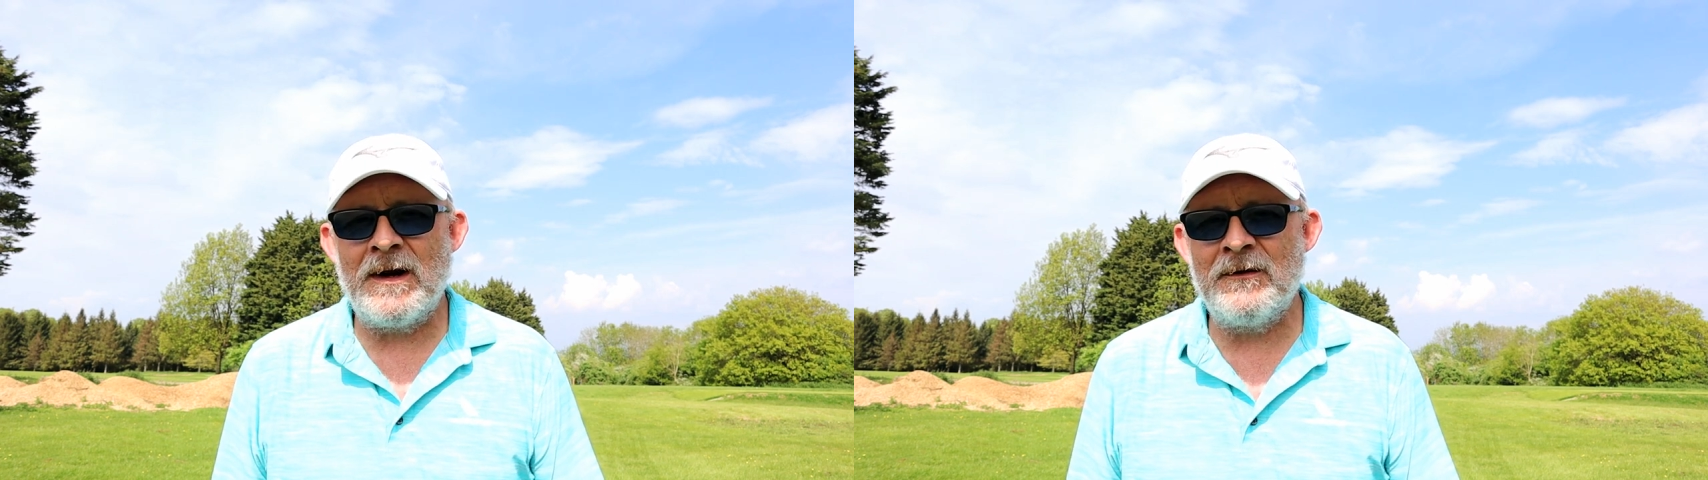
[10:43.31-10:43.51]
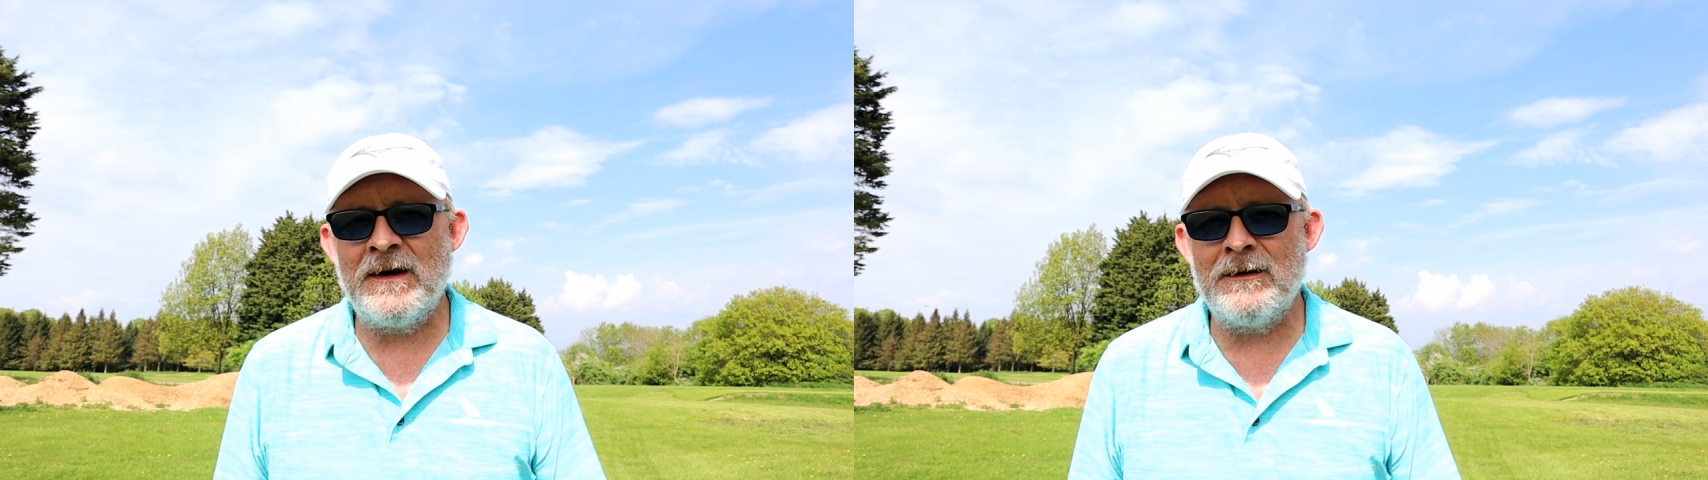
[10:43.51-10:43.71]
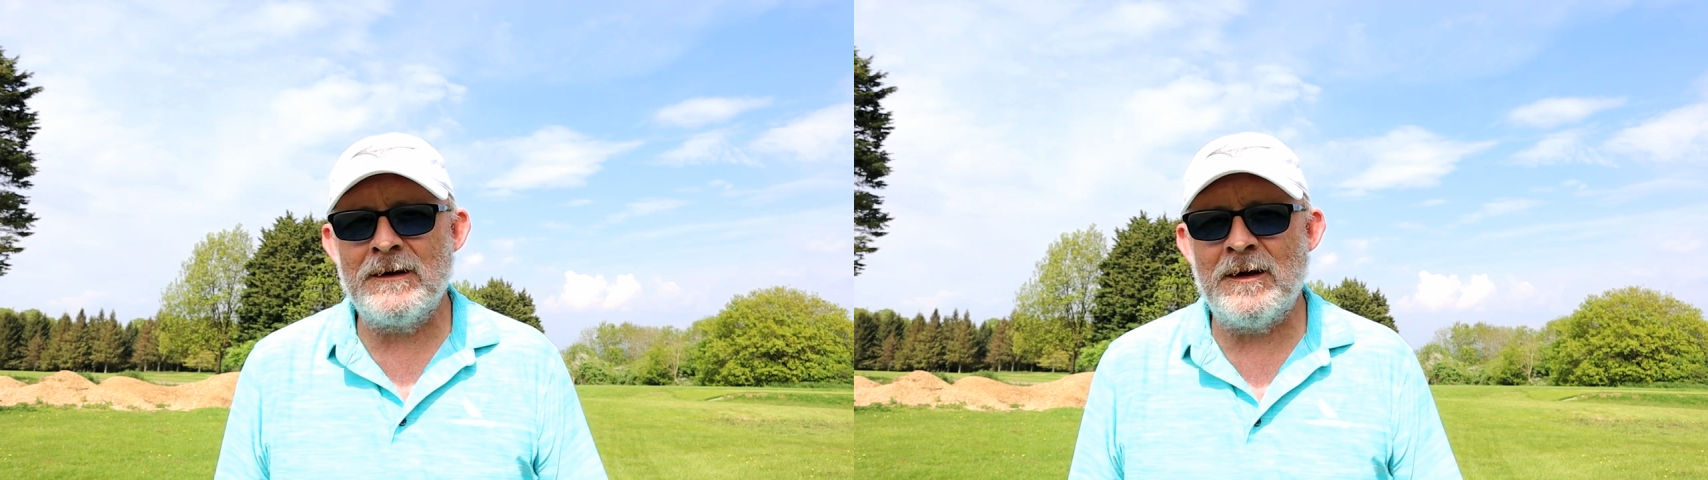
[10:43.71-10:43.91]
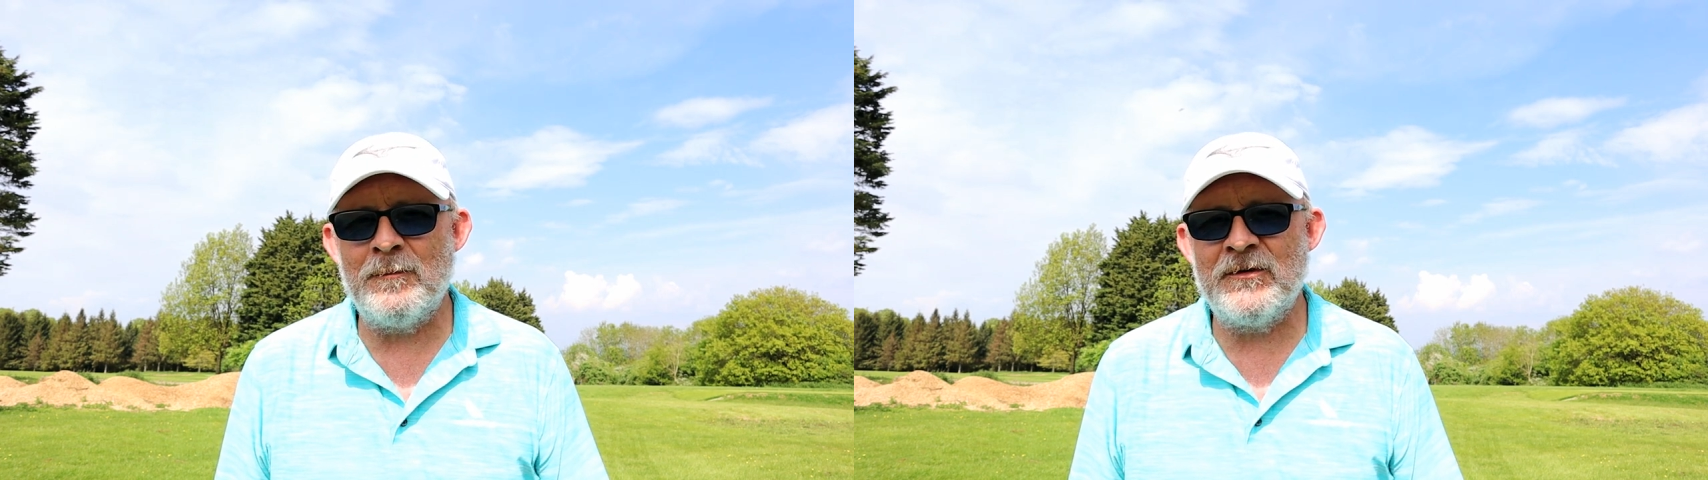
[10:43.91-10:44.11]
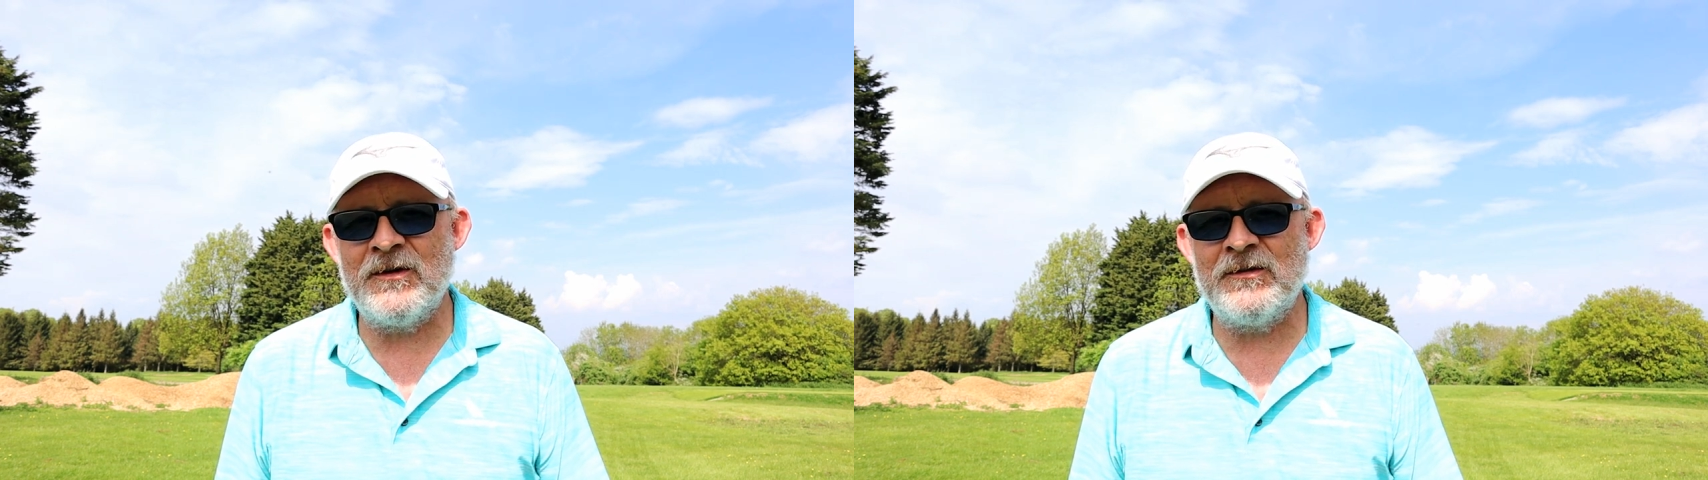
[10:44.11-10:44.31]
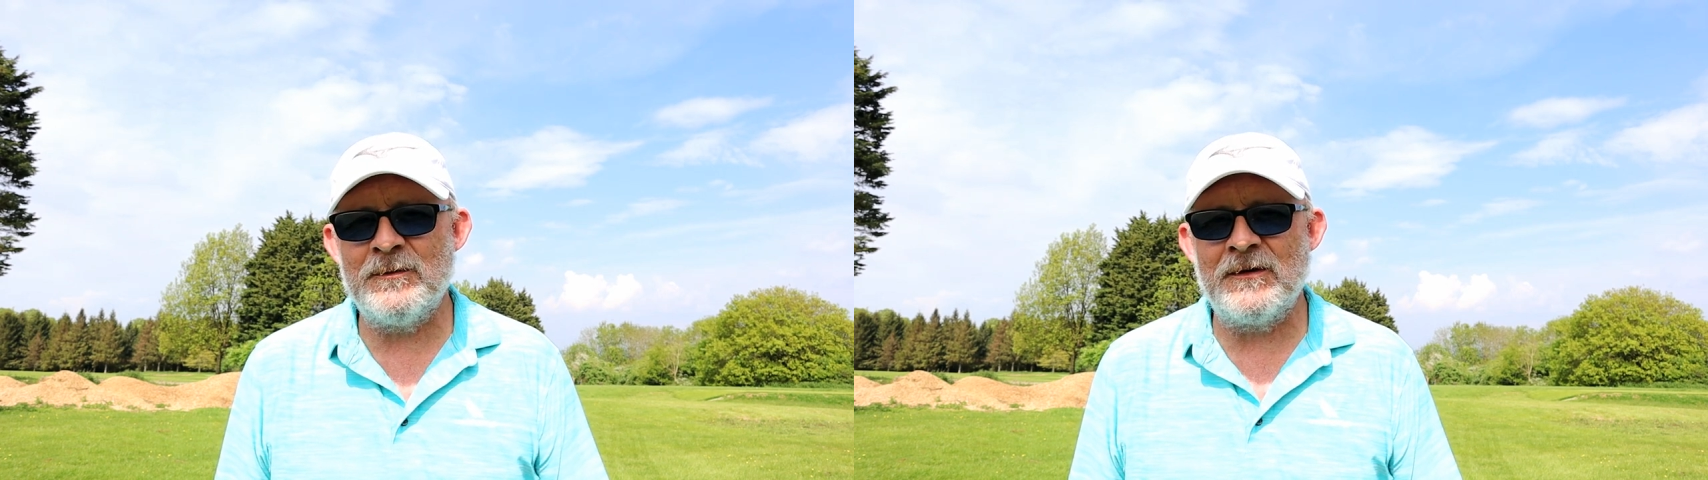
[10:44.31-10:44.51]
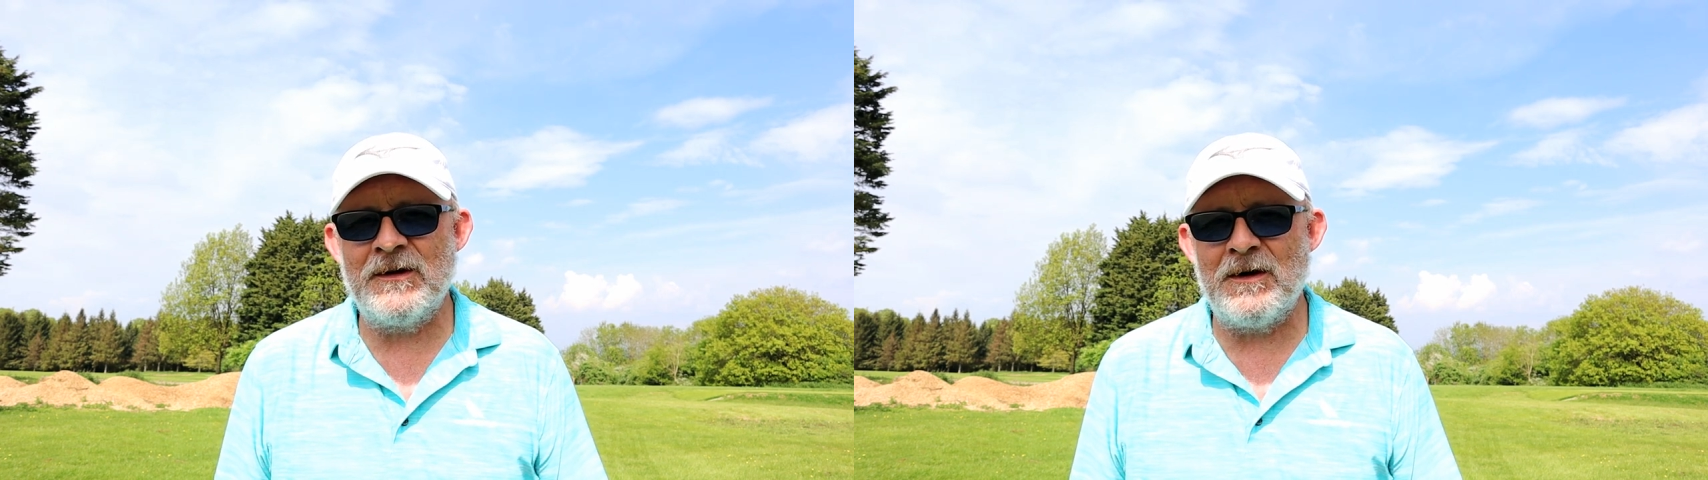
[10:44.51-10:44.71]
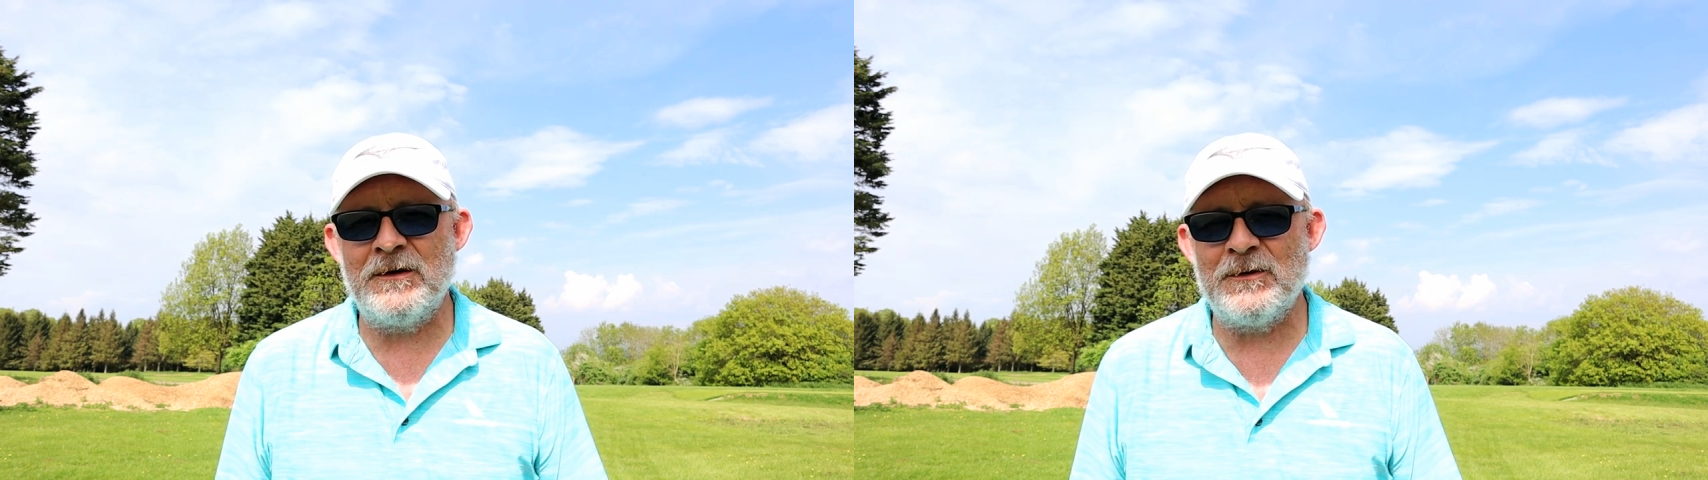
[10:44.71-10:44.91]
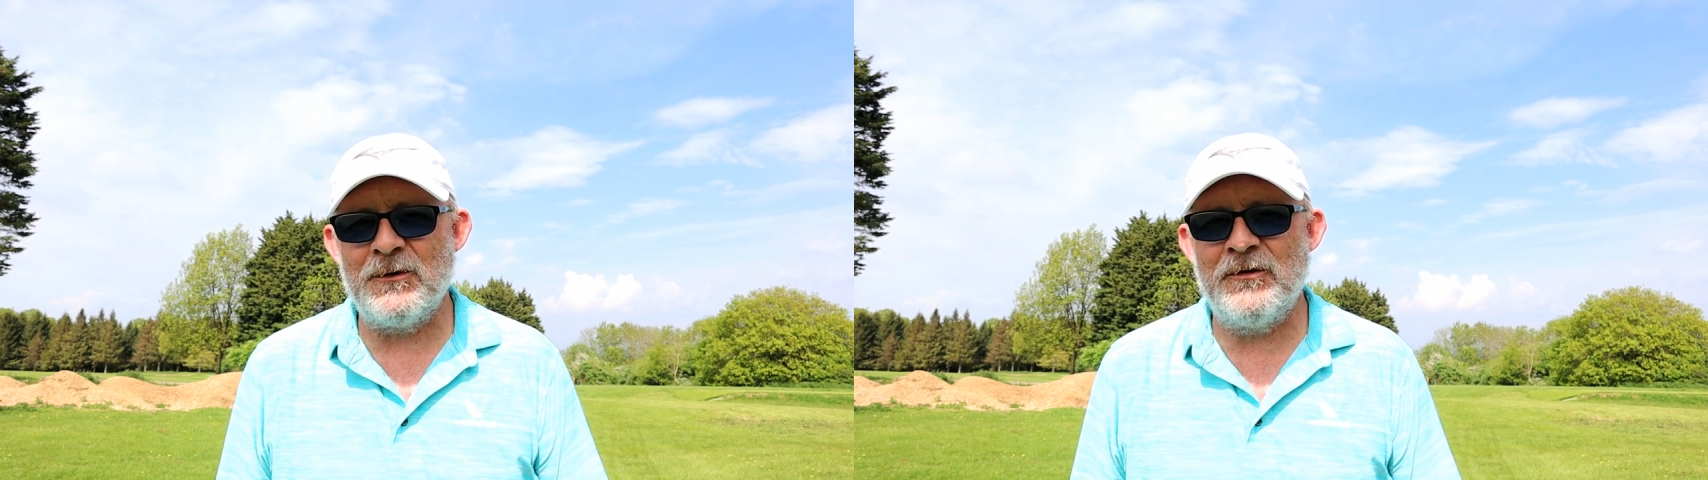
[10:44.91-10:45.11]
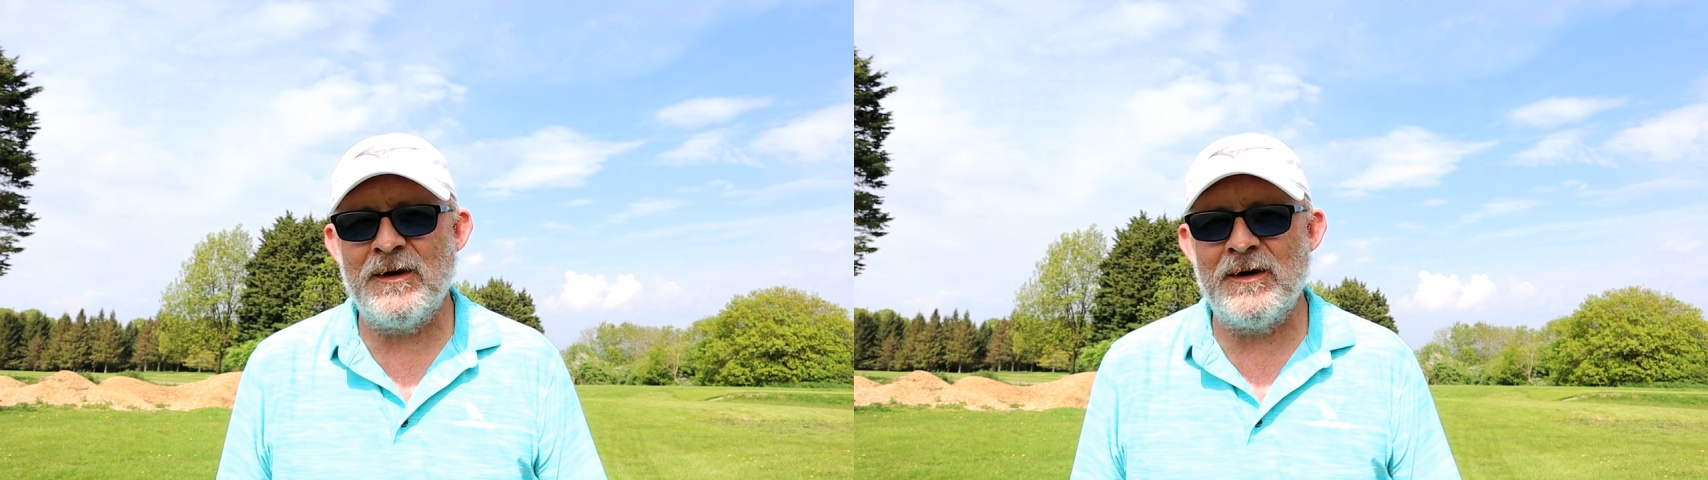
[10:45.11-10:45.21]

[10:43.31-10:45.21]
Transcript: around here in a competition with a guy called